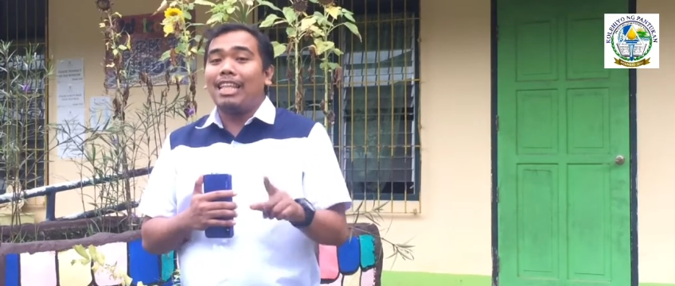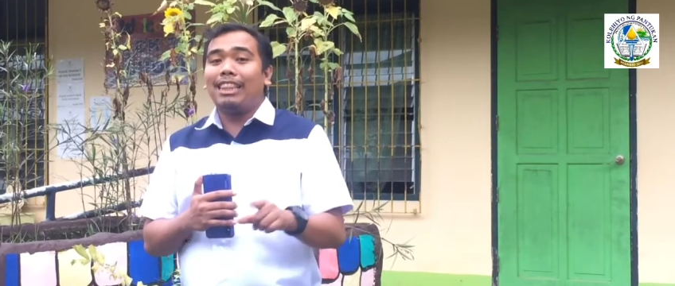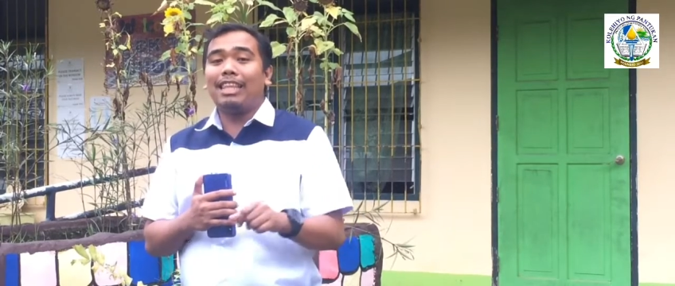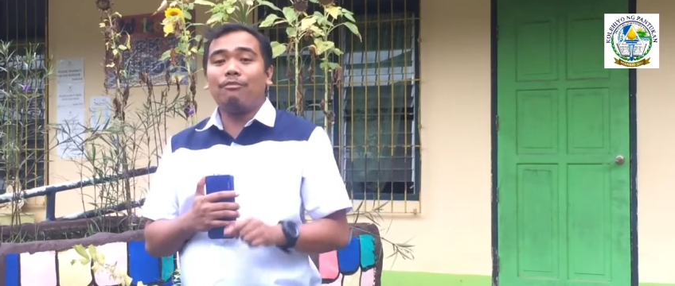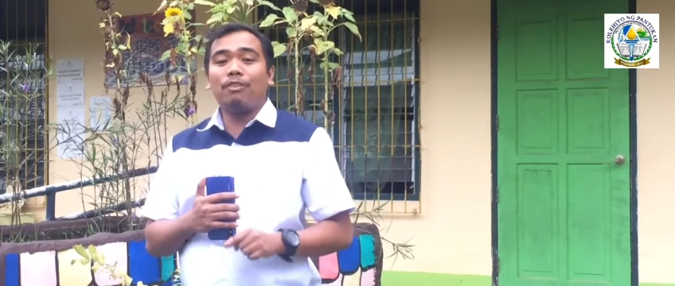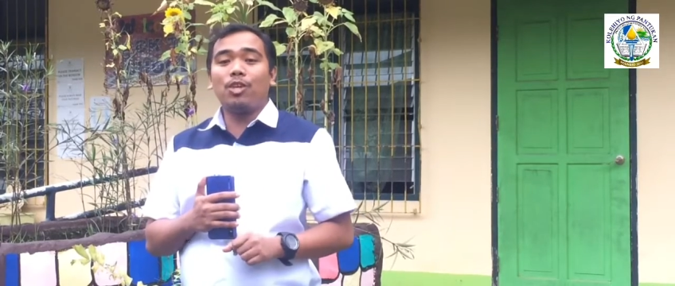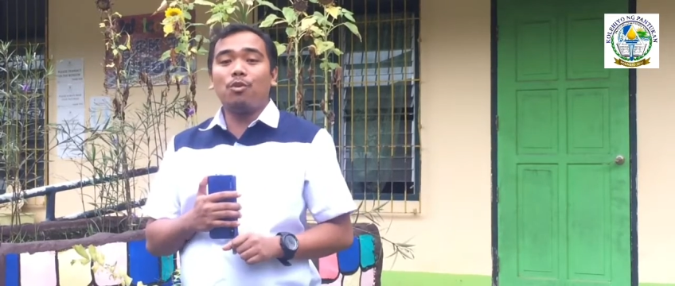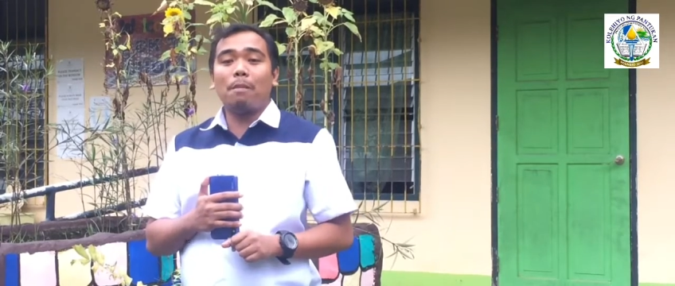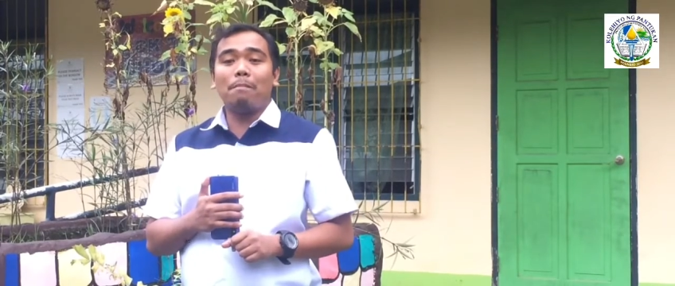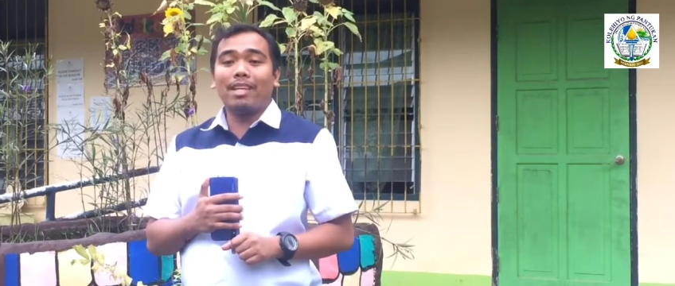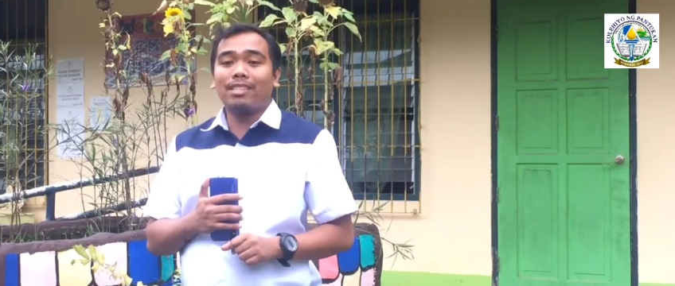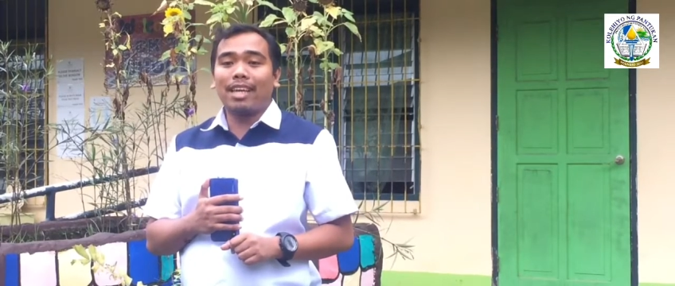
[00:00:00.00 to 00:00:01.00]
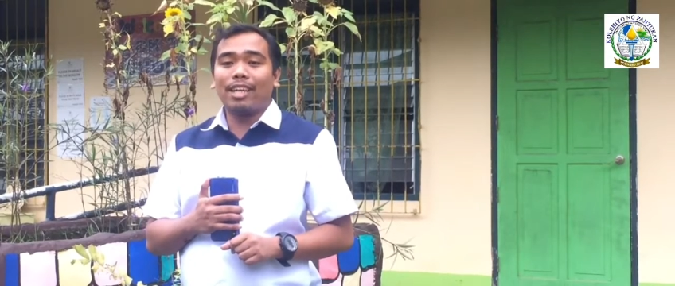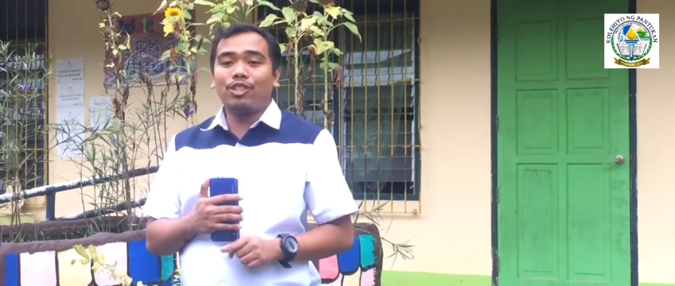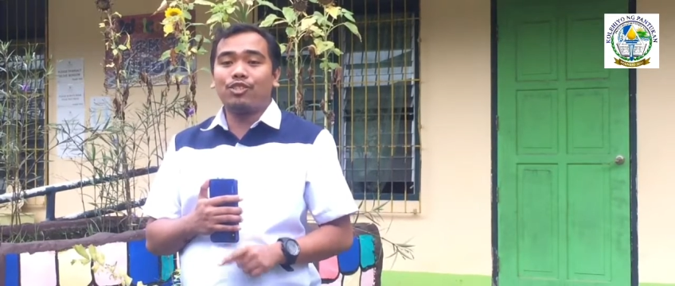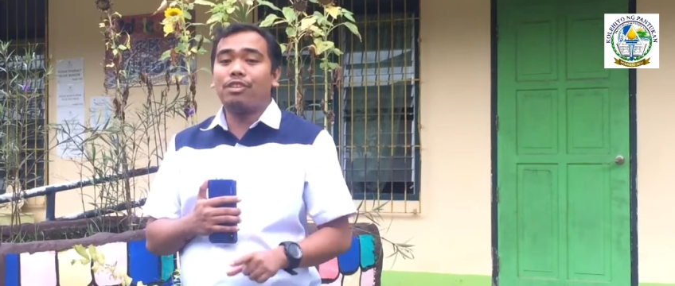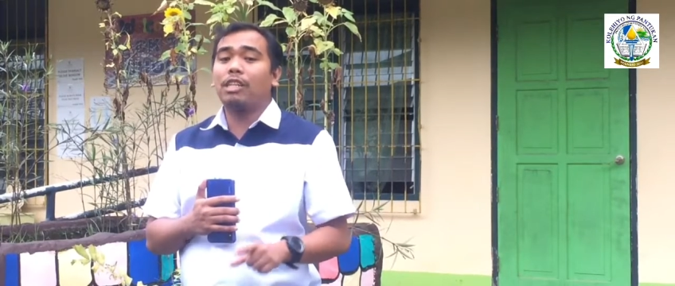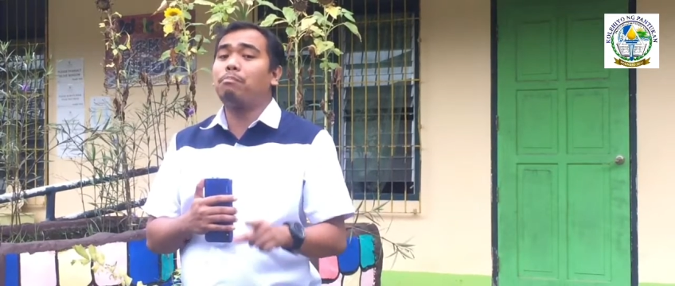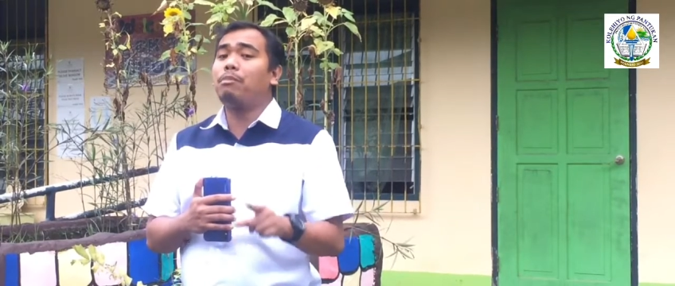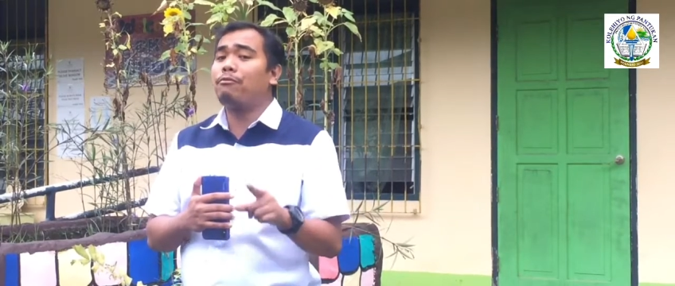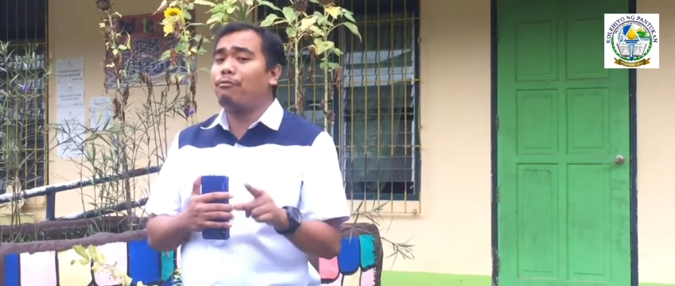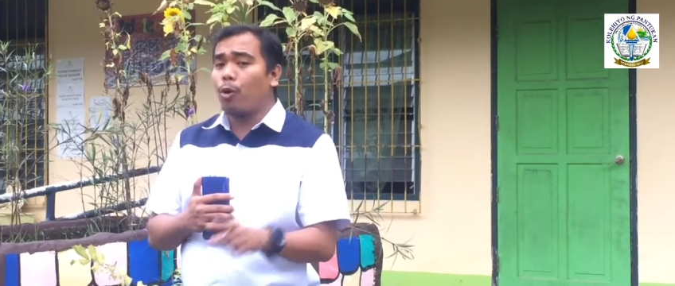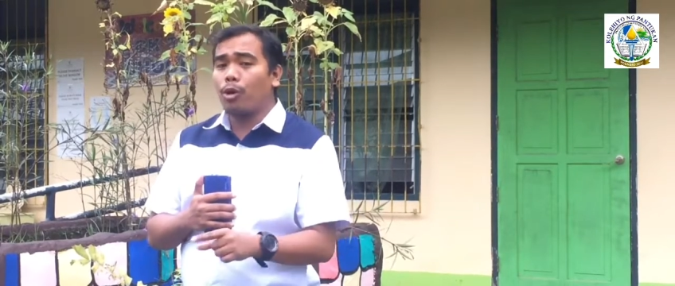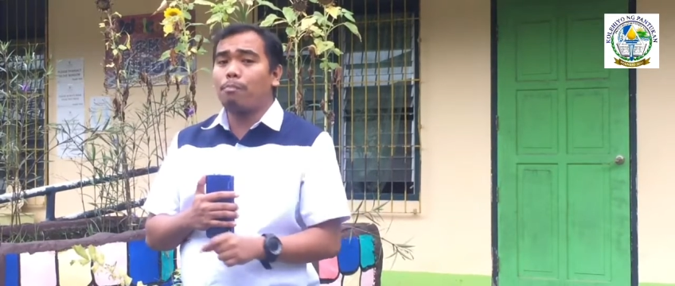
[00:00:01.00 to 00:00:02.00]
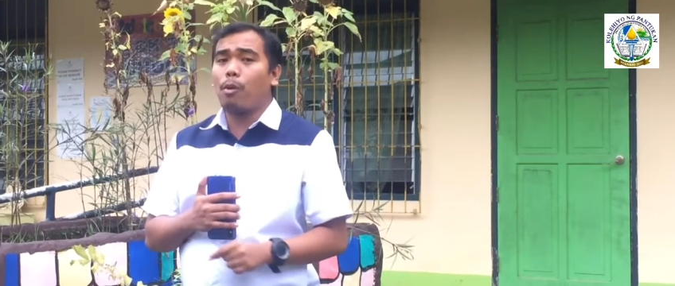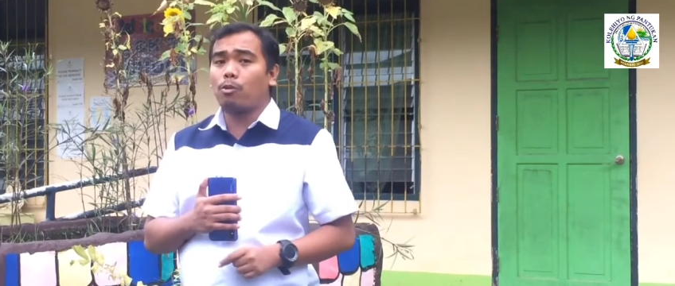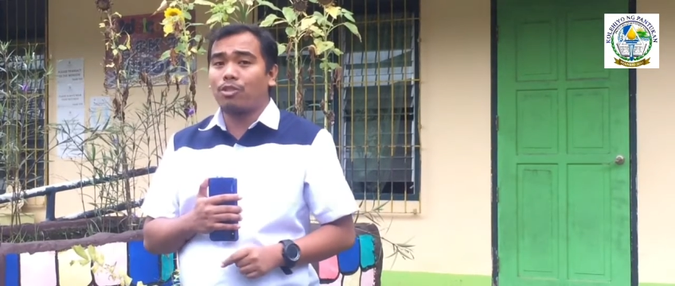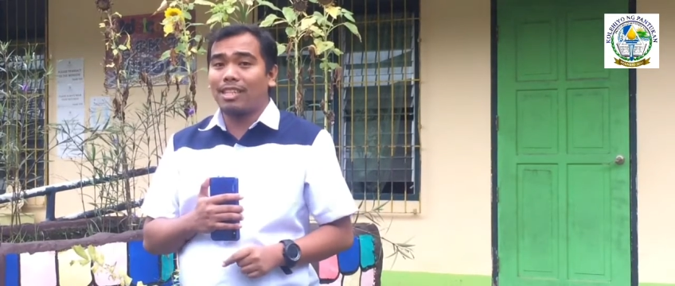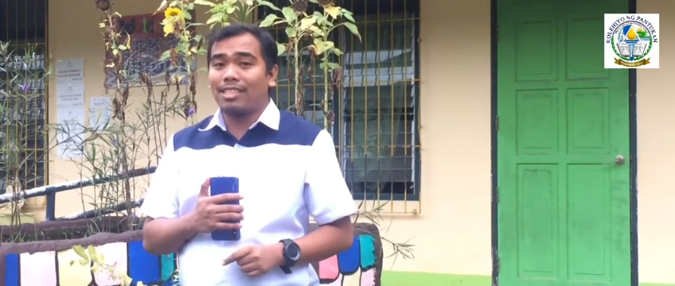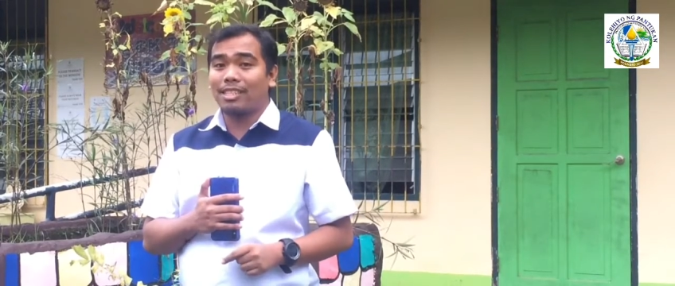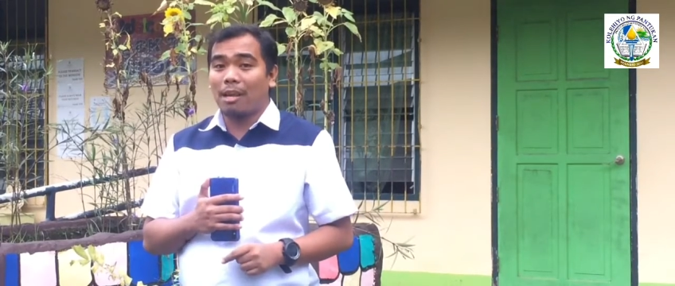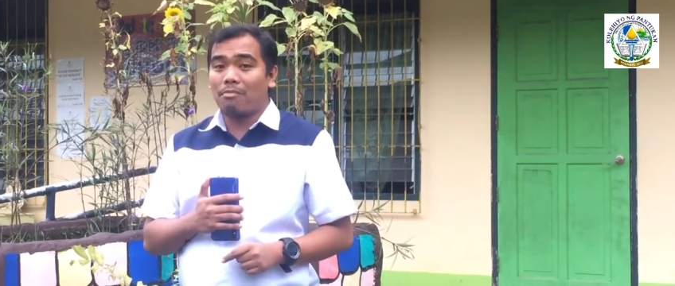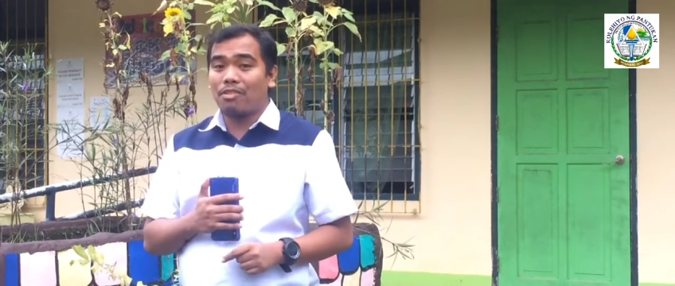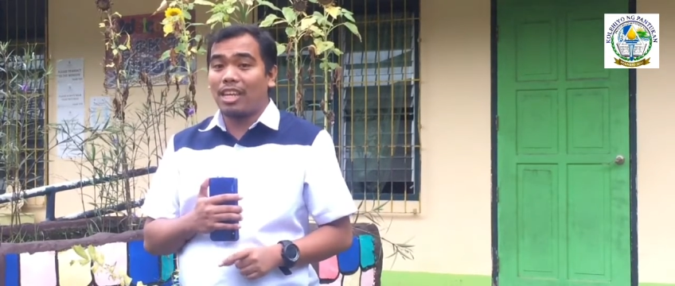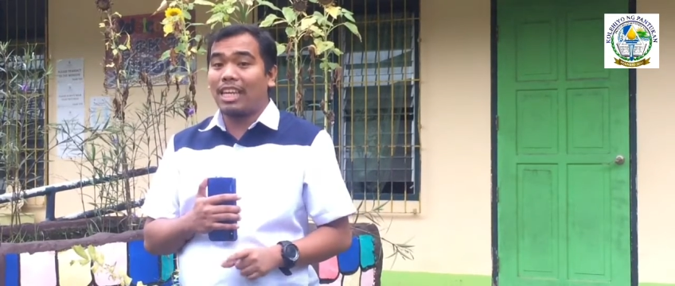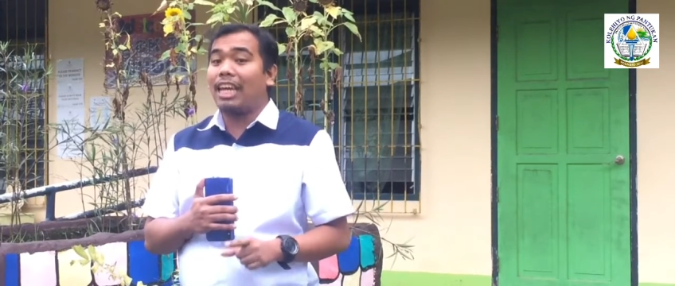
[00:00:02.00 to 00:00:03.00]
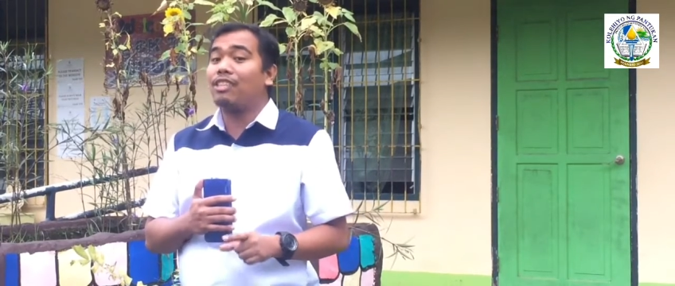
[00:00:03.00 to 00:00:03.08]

leaving you a message that before posting something